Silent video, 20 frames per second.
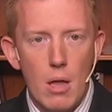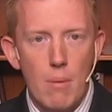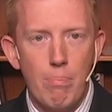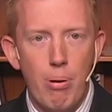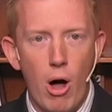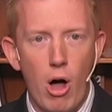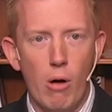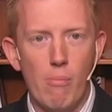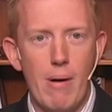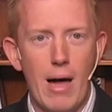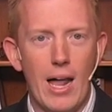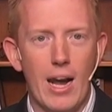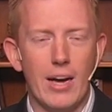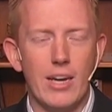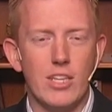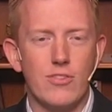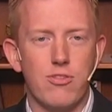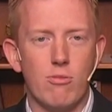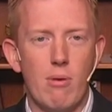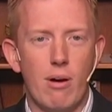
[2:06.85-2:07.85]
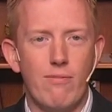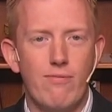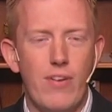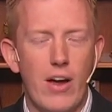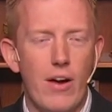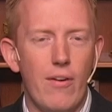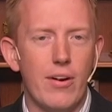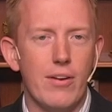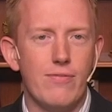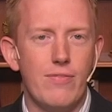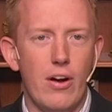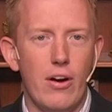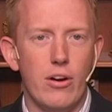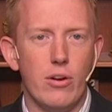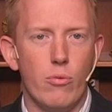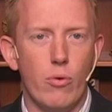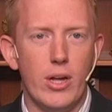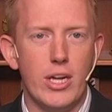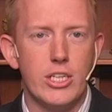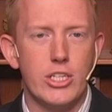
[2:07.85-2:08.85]
Paul Balan is from a very, very
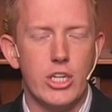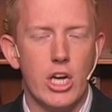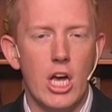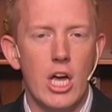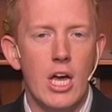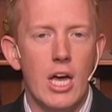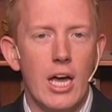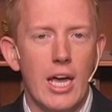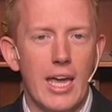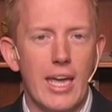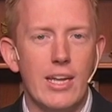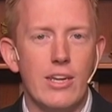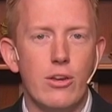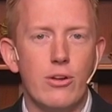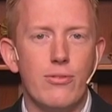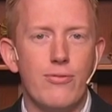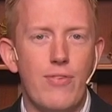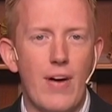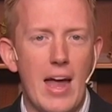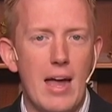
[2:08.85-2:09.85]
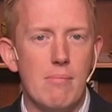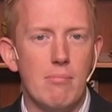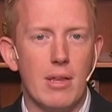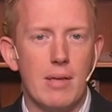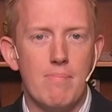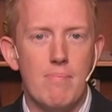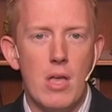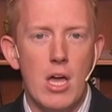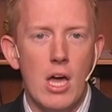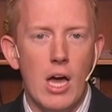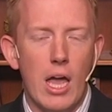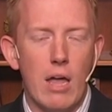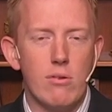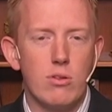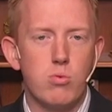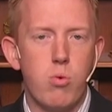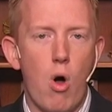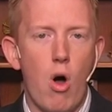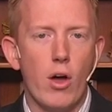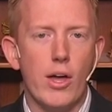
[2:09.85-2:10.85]
rich Hindu family. He
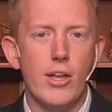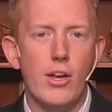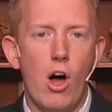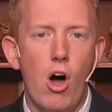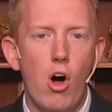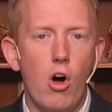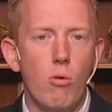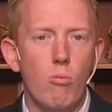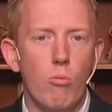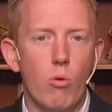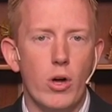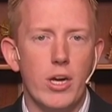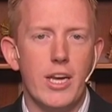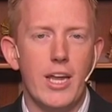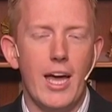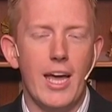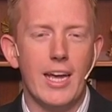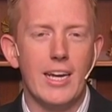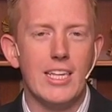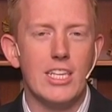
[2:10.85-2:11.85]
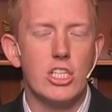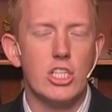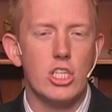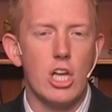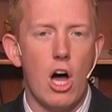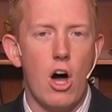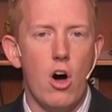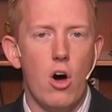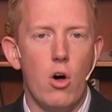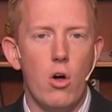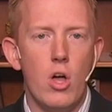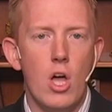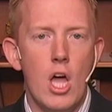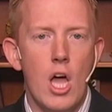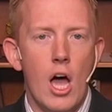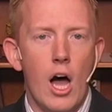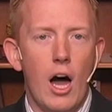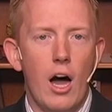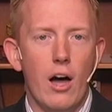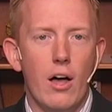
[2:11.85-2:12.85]
was walking home one day and he saw
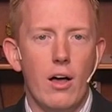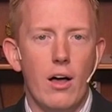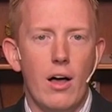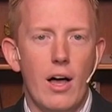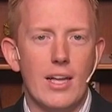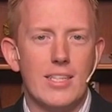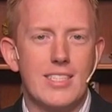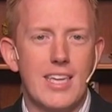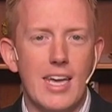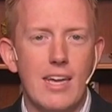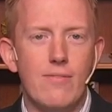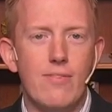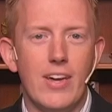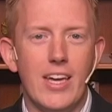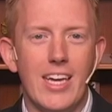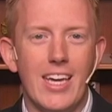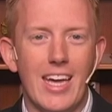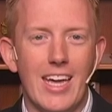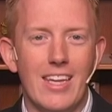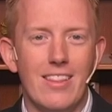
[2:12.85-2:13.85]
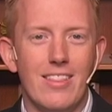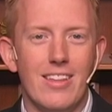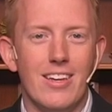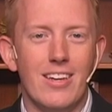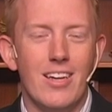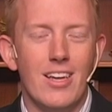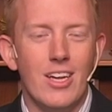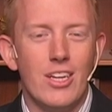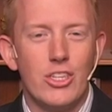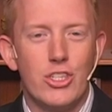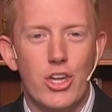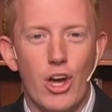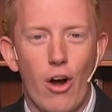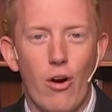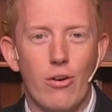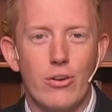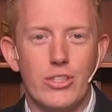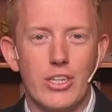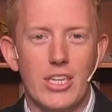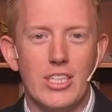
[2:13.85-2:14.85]
a TV in the
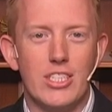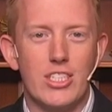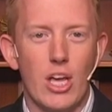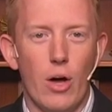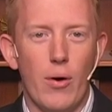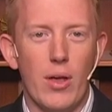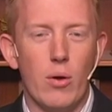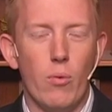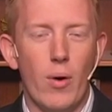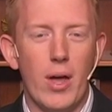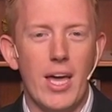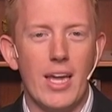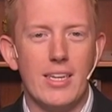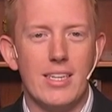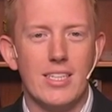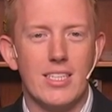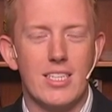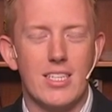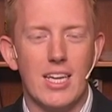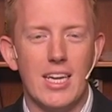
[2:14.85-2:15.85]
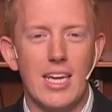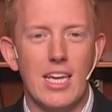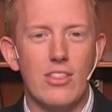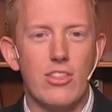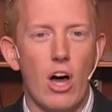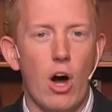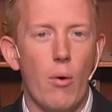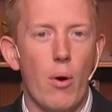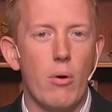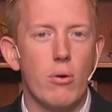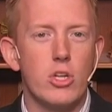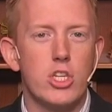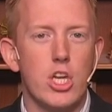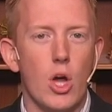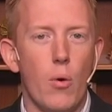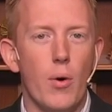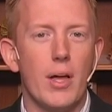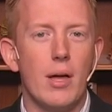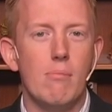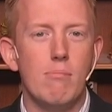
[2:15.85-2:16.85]
church. And so he went to see, he thought we were
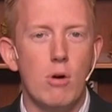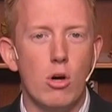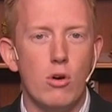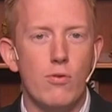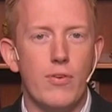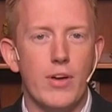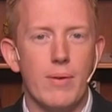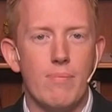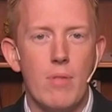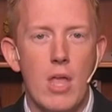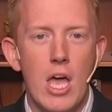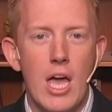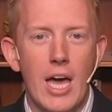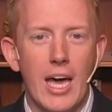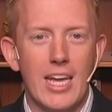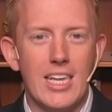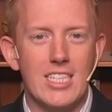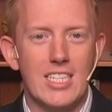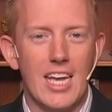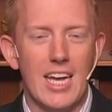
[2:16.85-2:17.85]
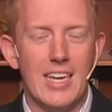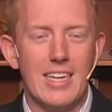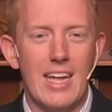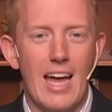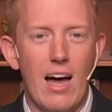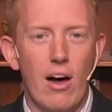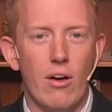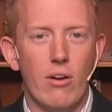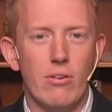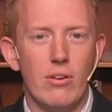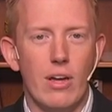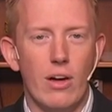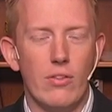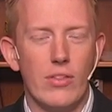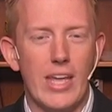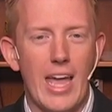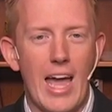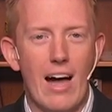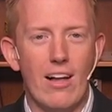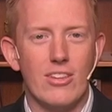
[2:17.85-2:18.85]
showing a movie. He sat down on
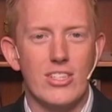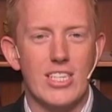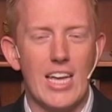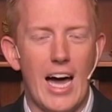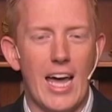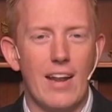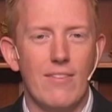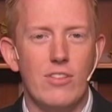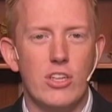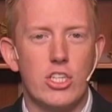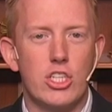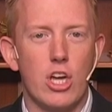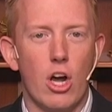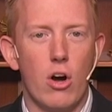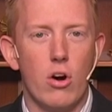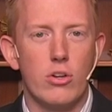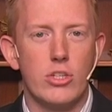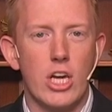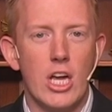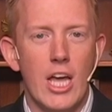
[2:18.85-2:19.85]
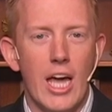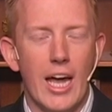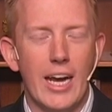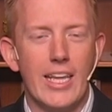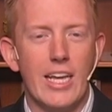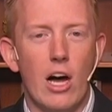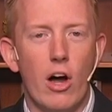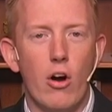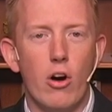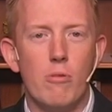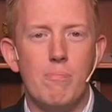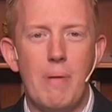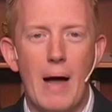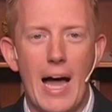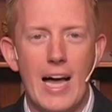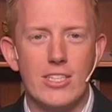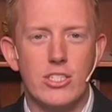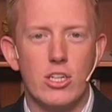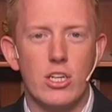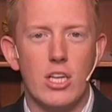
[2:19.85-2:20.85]
the outside of the church and he heard
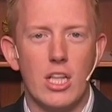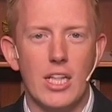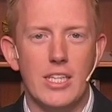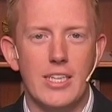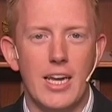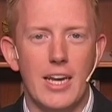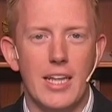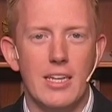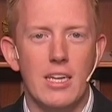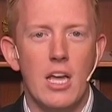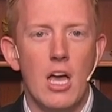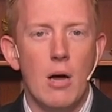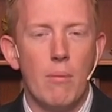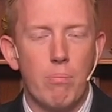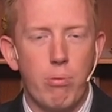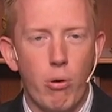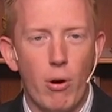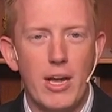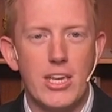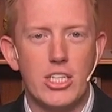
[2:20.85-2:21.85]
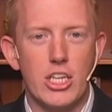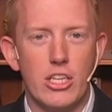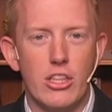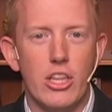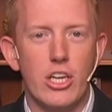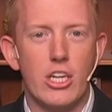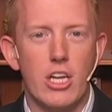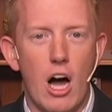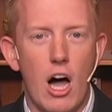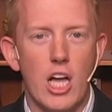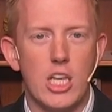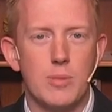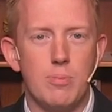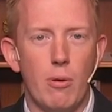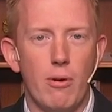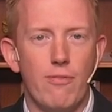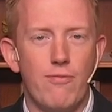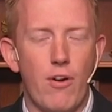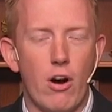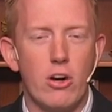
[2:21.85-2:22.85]
Pastor Clendenin preaching the
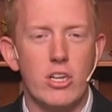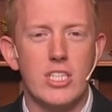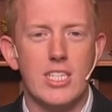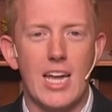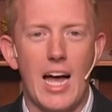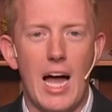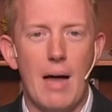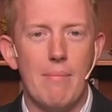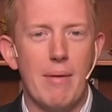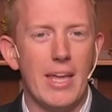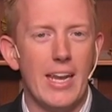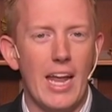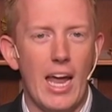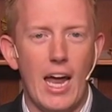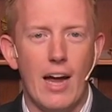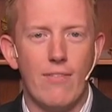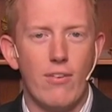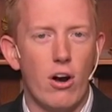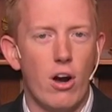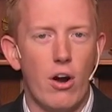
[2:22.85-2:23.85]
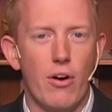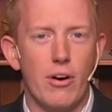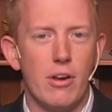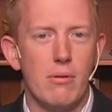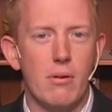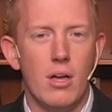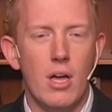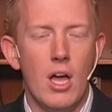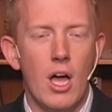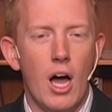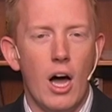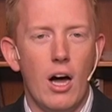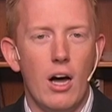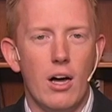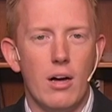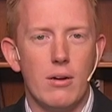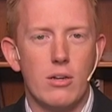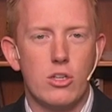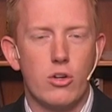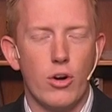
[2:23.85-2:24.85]
gospel. First time he had ever heard
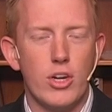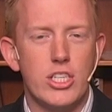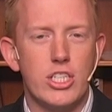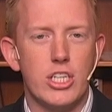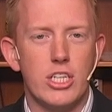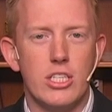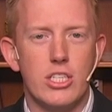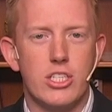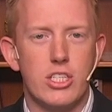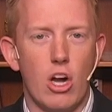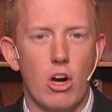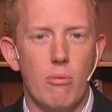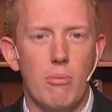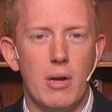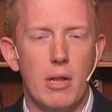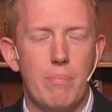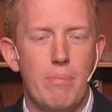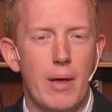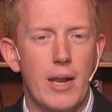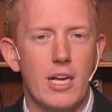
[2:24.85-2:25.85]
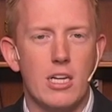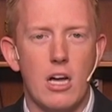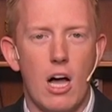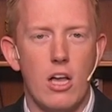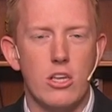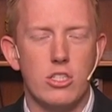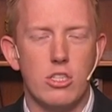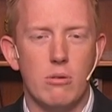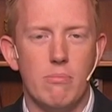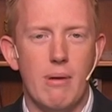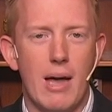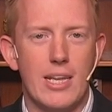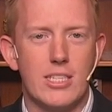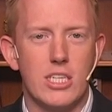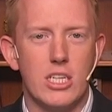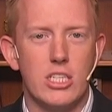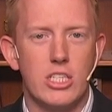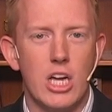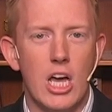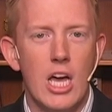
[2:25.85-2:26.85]
a Christian sermon, a Pentecostal
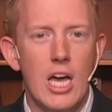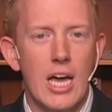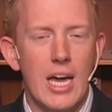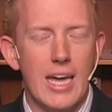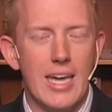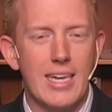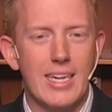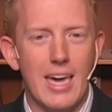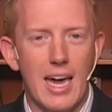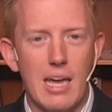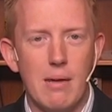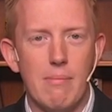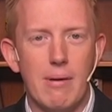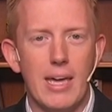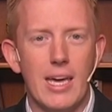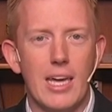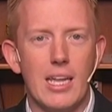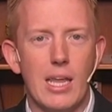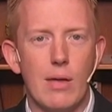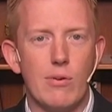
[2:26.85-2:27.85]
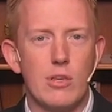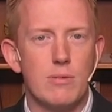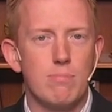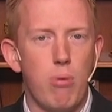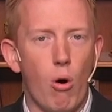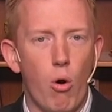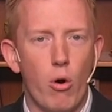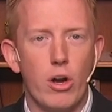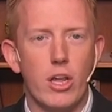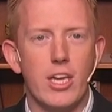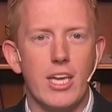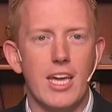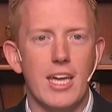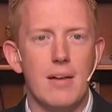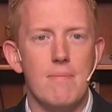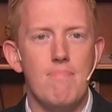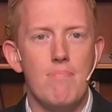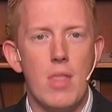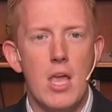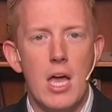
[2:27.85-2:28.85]
message. He came in, he was born
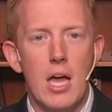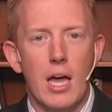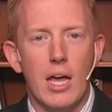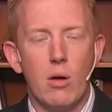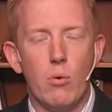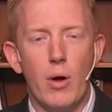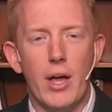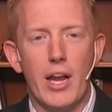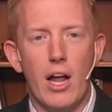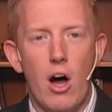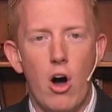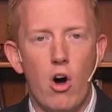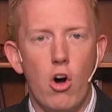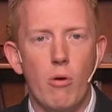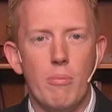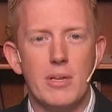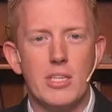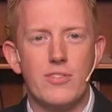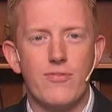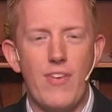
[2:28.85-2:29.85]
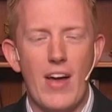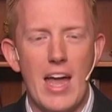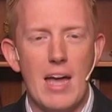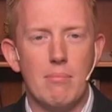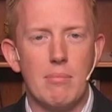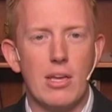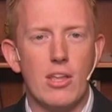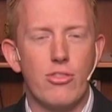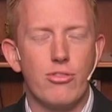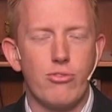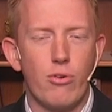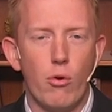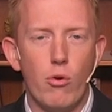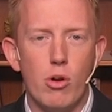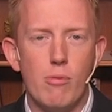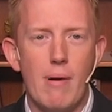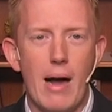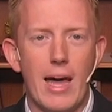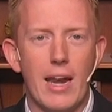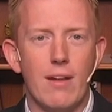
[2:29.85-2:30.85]
again. He went home, his family threw
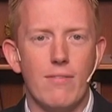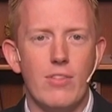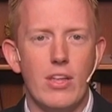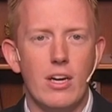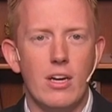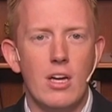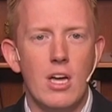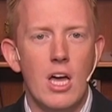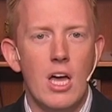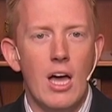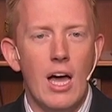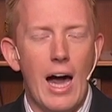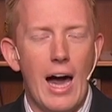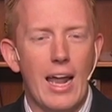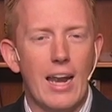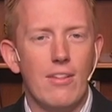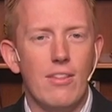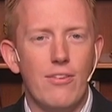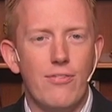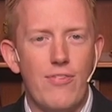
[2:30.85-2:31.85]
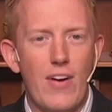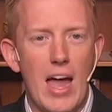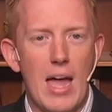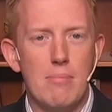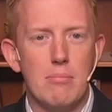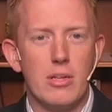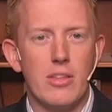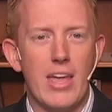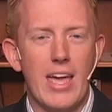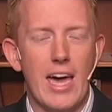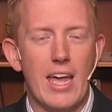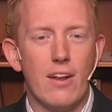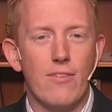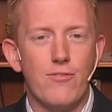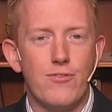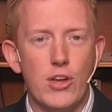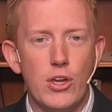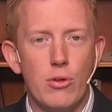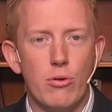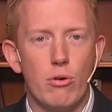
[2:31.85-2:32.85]
him out of the family. They had a
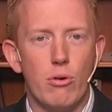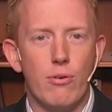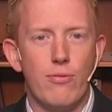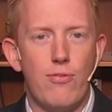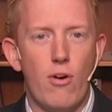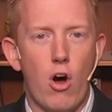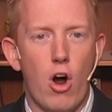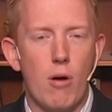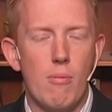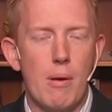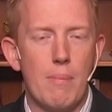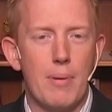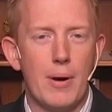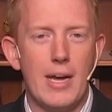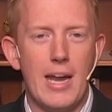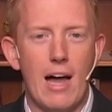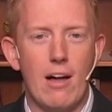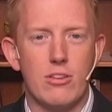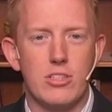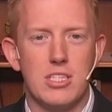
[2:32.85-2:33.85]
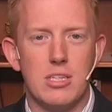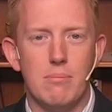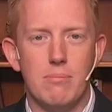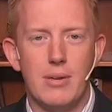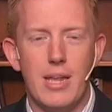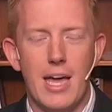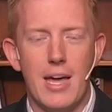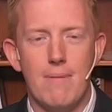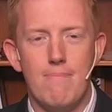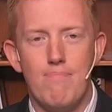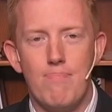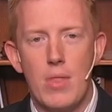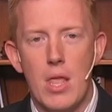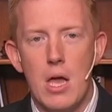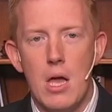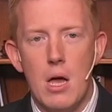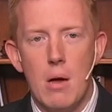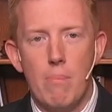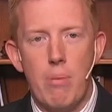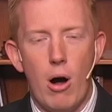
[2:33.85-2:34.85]
funeral for him and pronounced him dead.
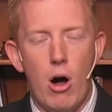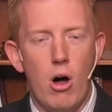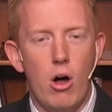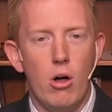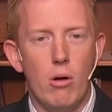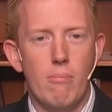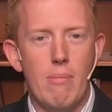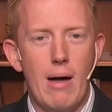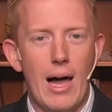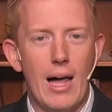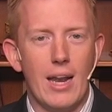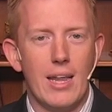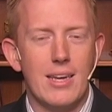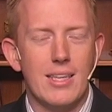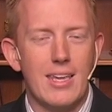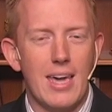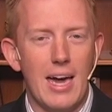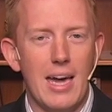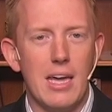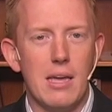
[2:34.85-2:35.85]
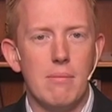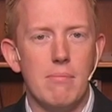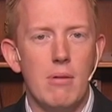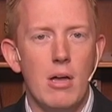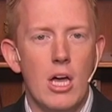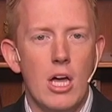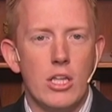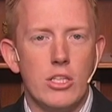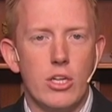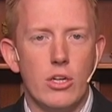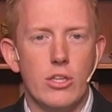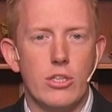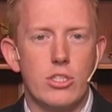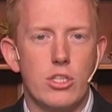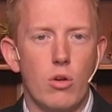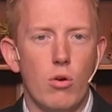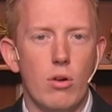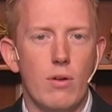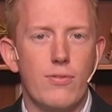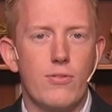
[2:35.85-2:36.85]
Paul Balan came to the
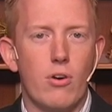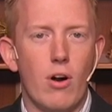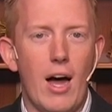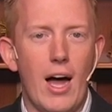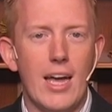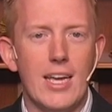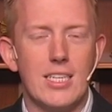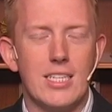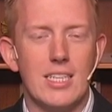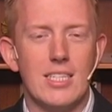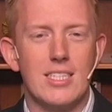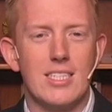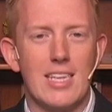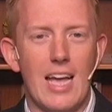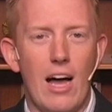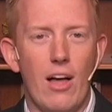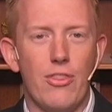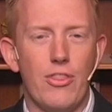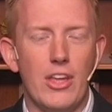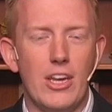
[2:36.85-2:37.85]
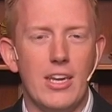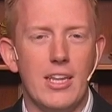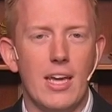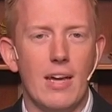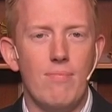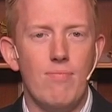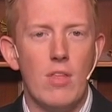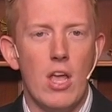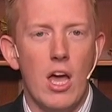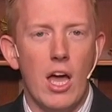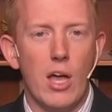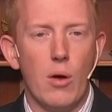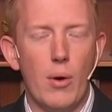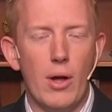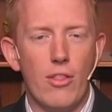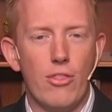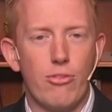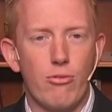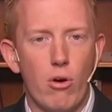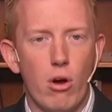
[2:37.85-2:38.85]
School of Christ in South India. He
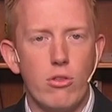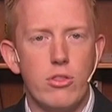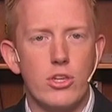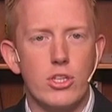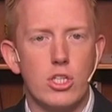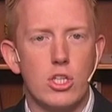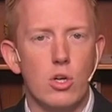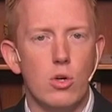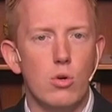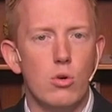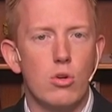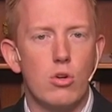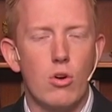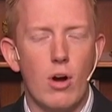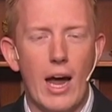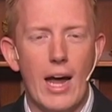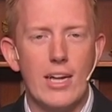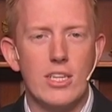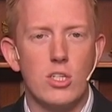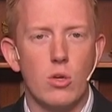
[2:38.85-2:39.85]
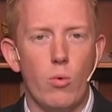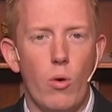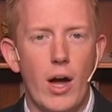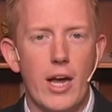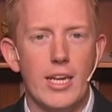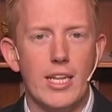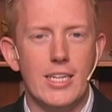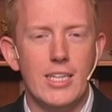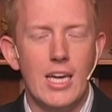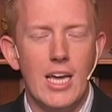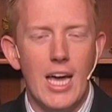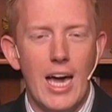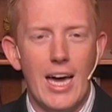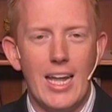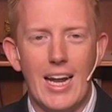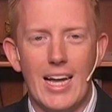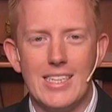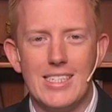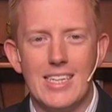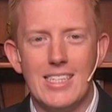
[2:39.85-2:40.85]
went through the school, graduated, and
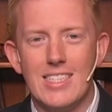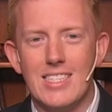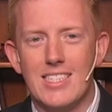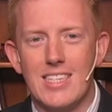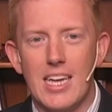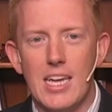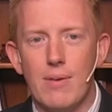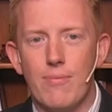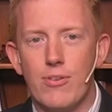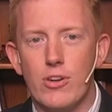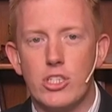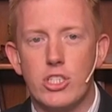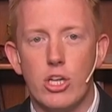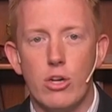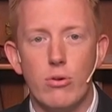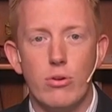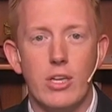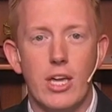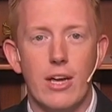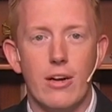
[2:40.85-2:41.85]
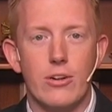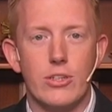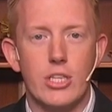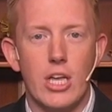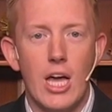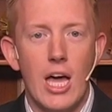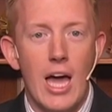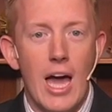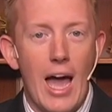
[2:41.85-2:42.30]
I didn't see him for 2 years.